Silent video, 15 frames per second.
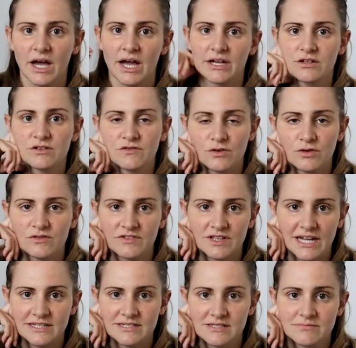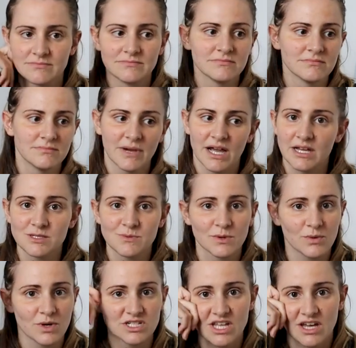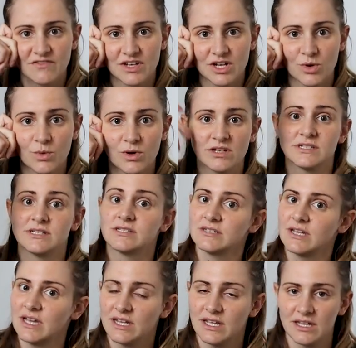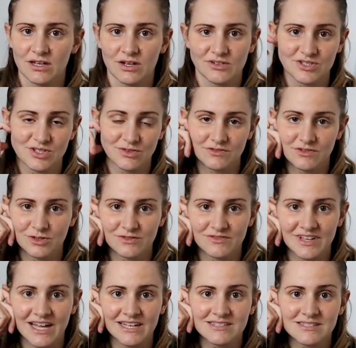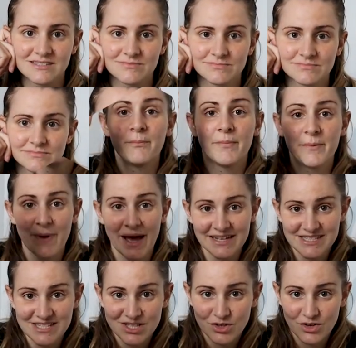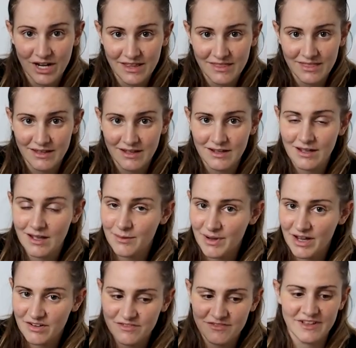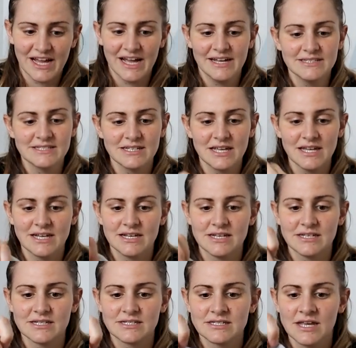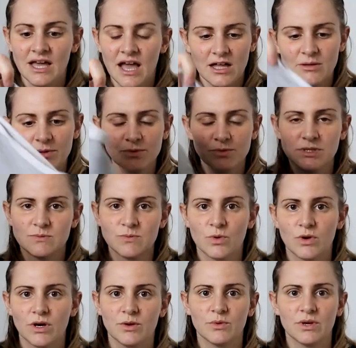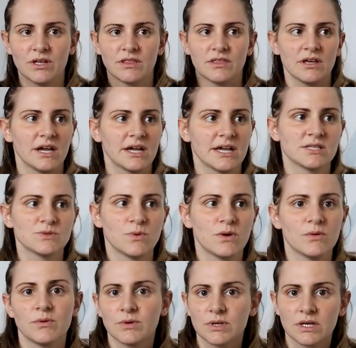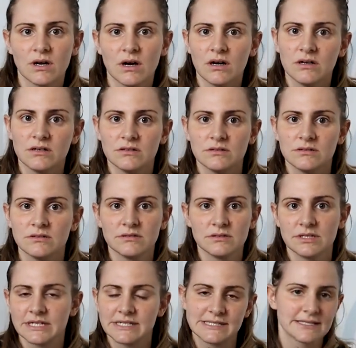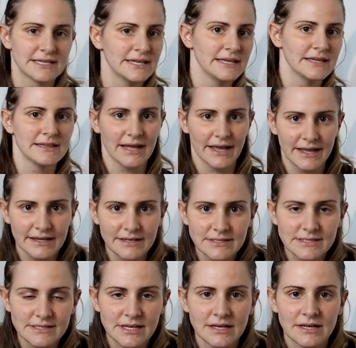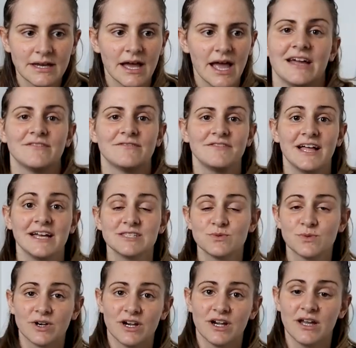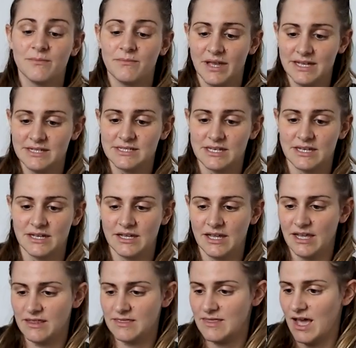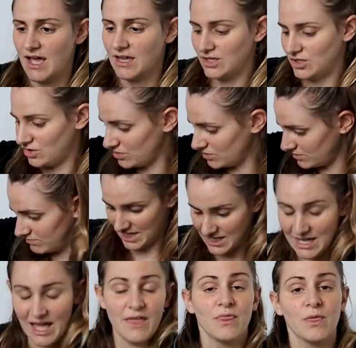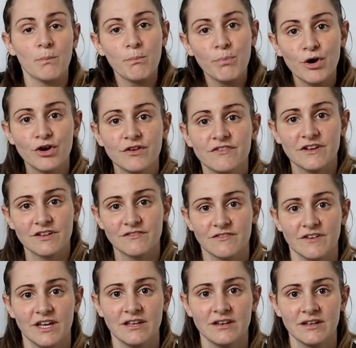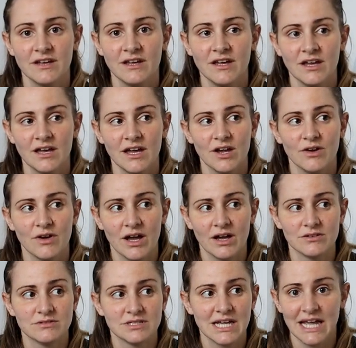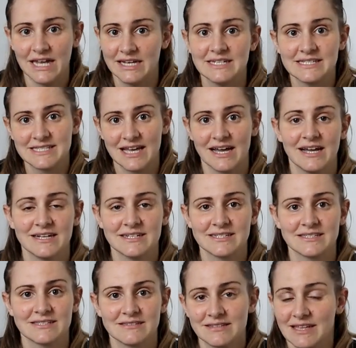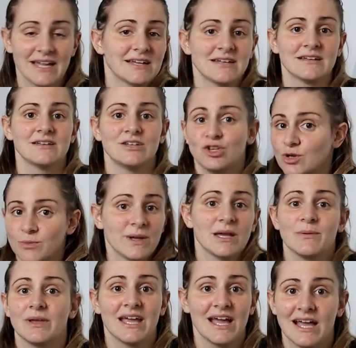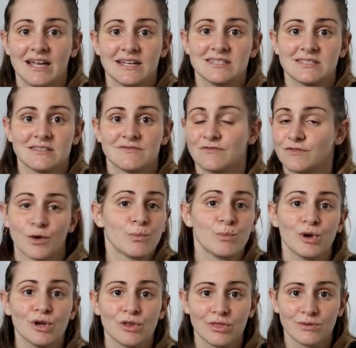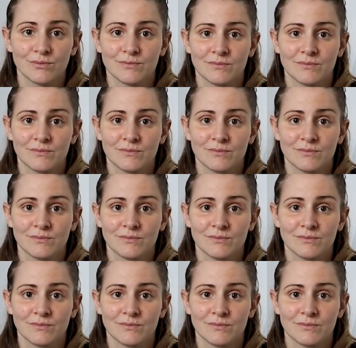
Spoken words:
I could fold flats. My husband watched that video once and he can also fold flats. But back to the great thing about flats is Elba was born with, I guess, what we would call like skinny legs. And flats were amazing in that you can get the perfect fit around any size leg your baby has from birth.